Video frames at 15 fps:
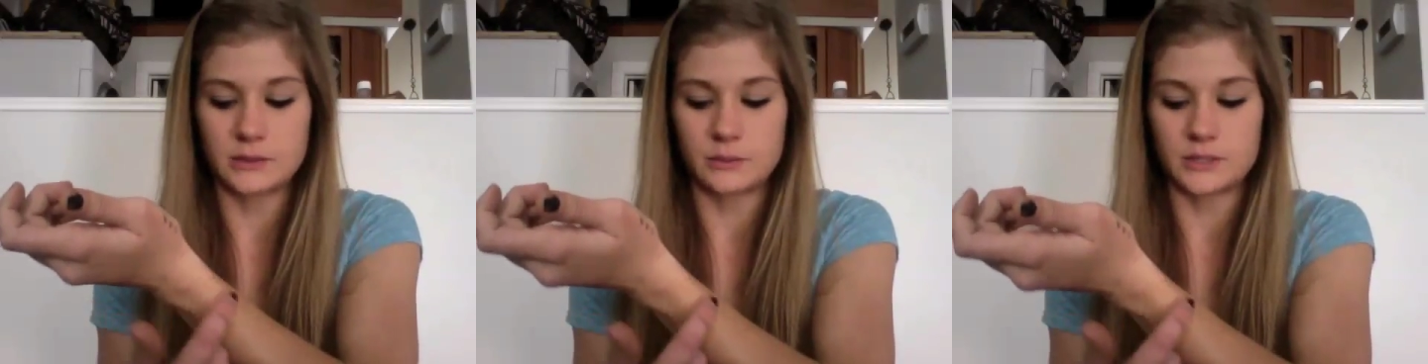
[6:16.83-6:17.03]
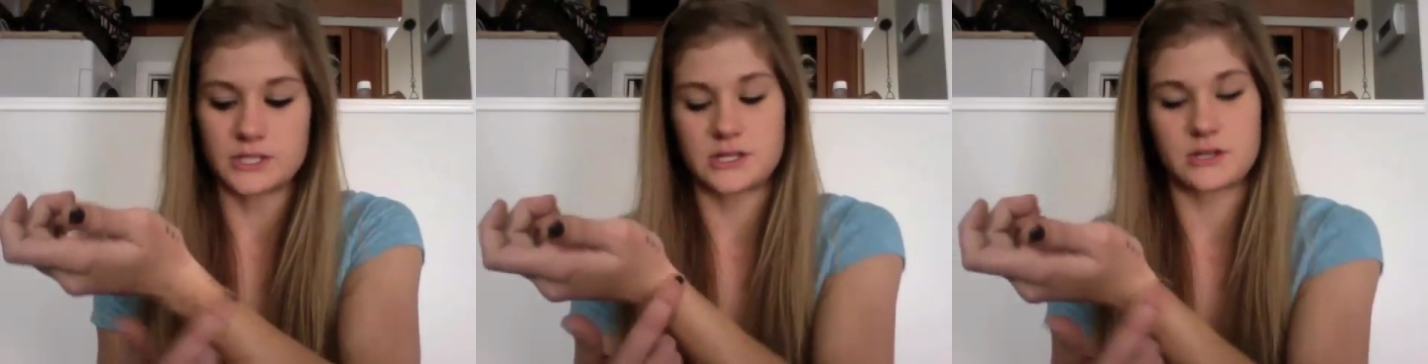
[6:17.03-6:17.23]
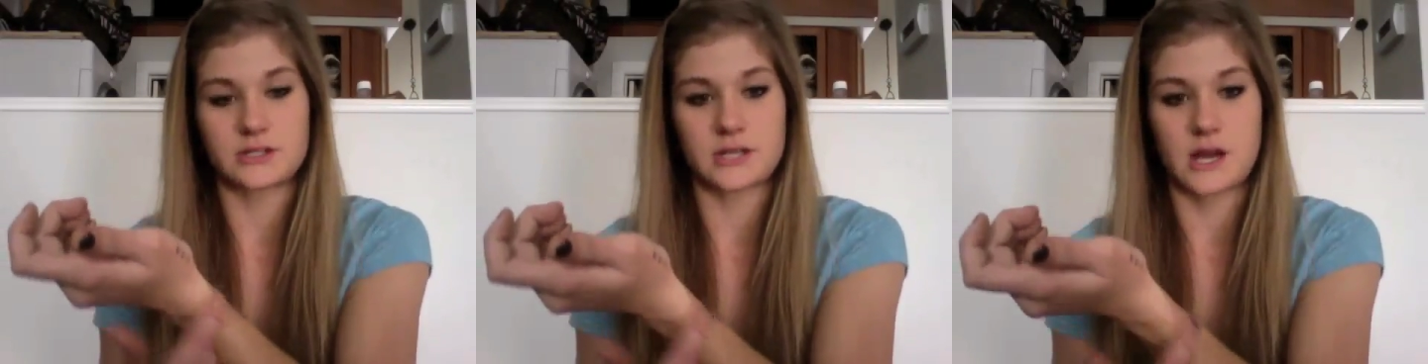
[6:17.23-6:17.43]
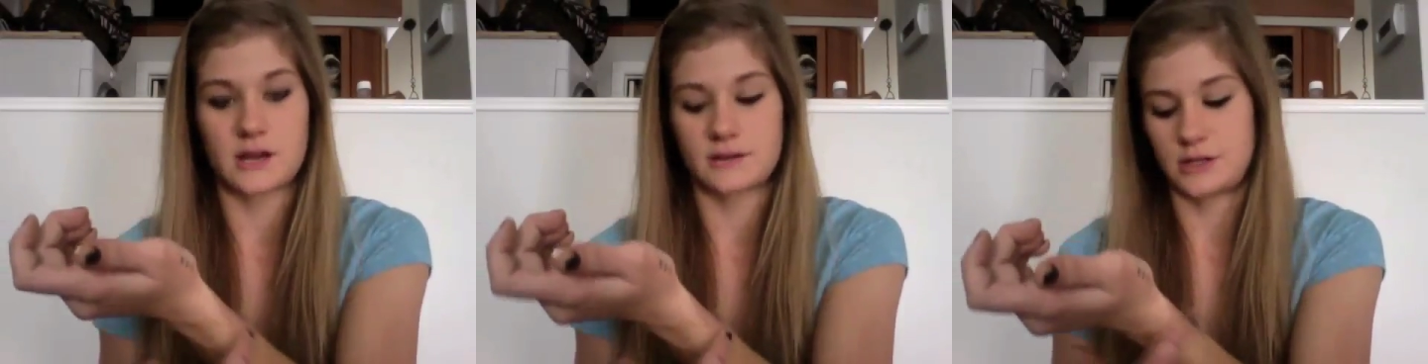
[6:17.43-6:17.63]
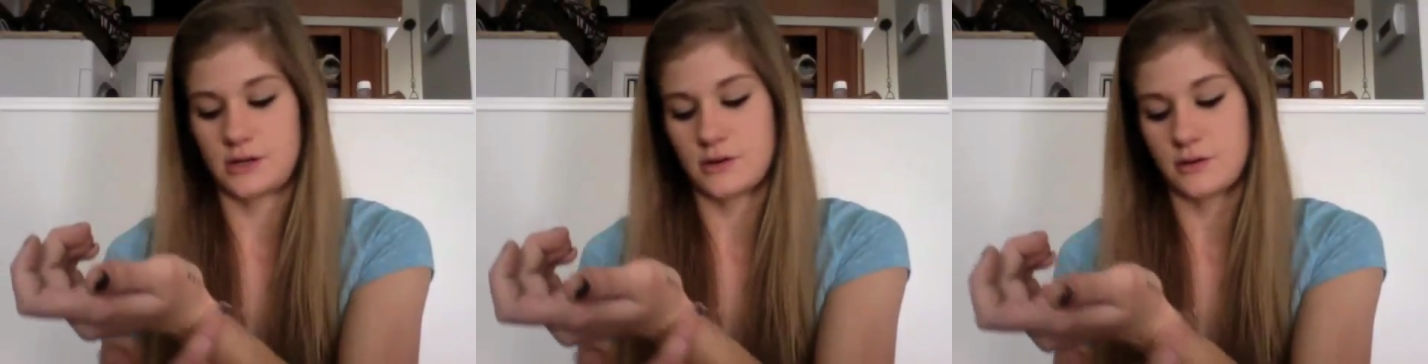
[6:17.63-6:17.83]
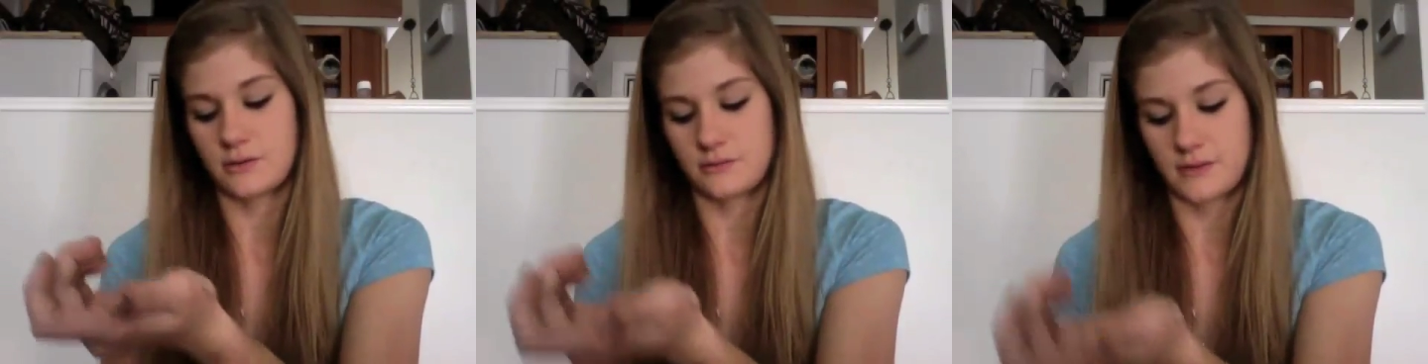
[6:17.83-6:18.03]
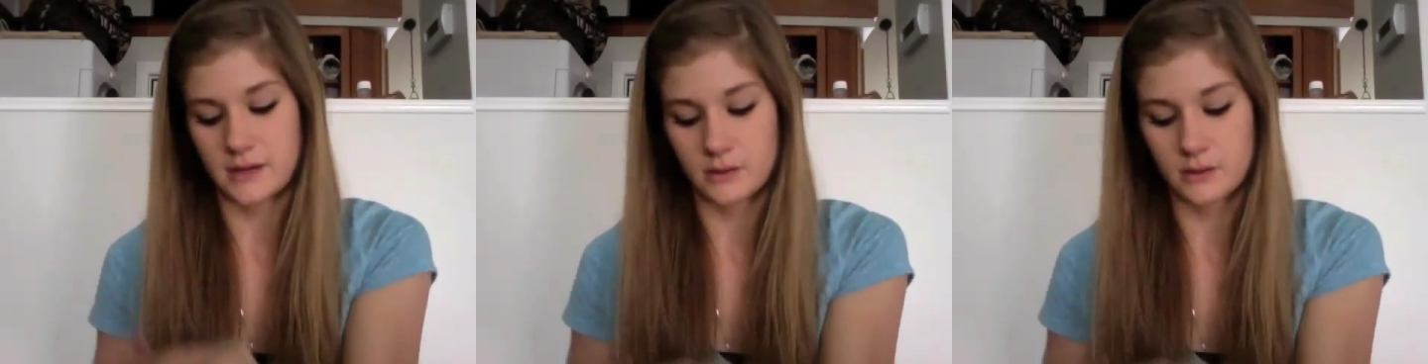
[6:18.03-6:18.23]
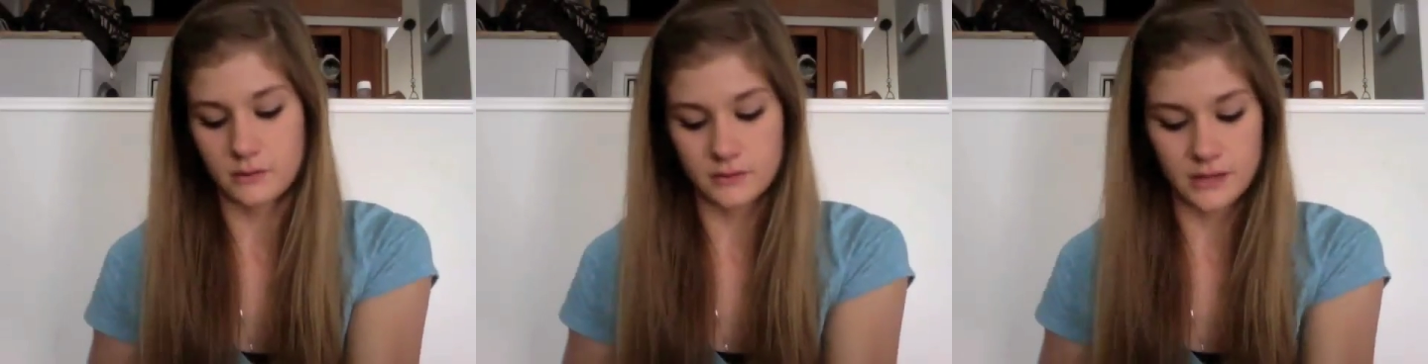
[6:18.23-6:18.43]
which there's not, a
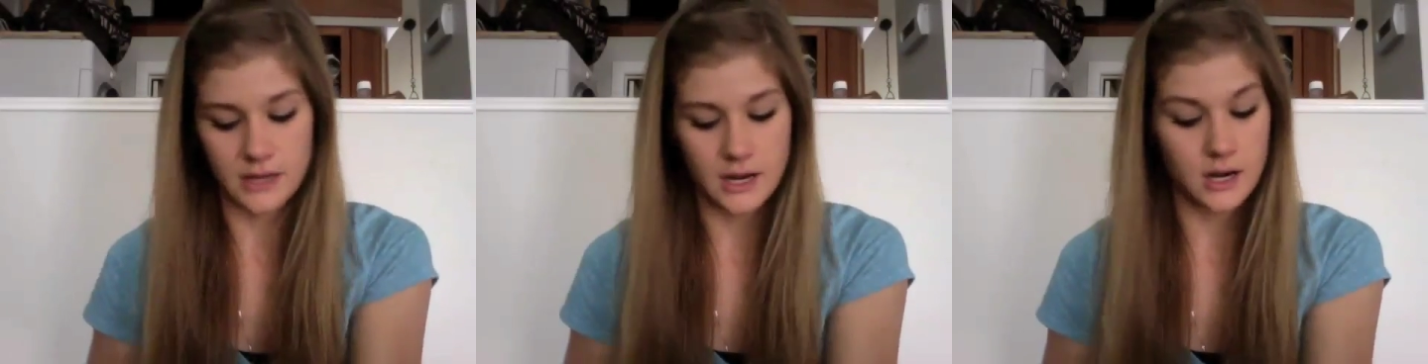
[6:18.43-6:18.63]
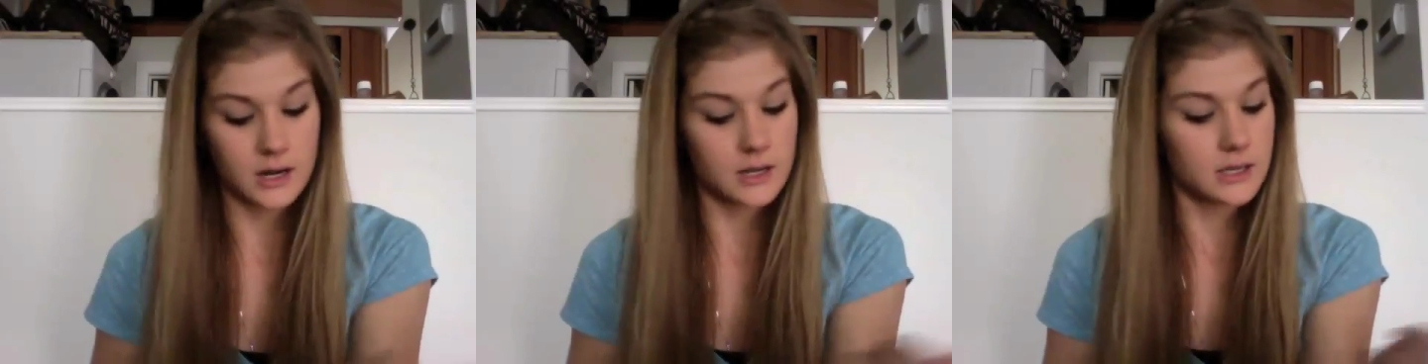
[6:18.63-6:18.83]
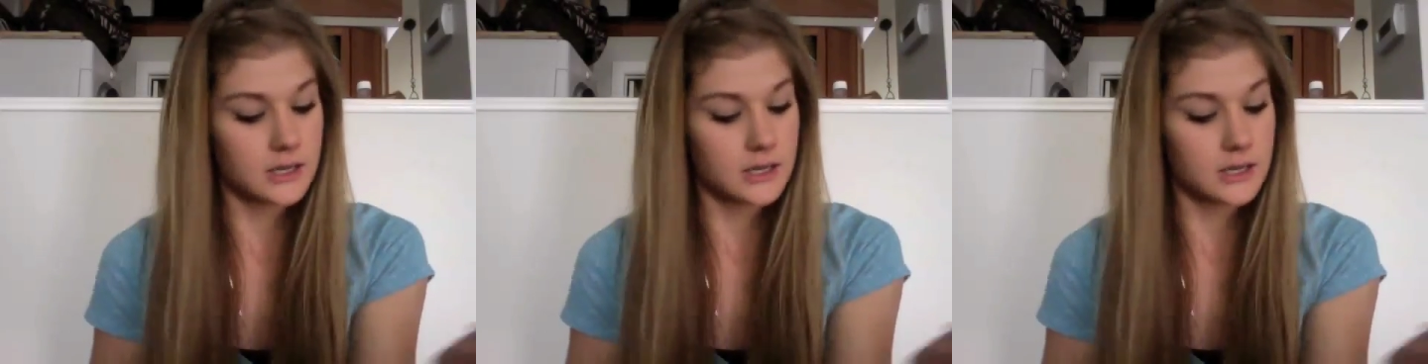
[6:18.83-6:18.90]
vein over there.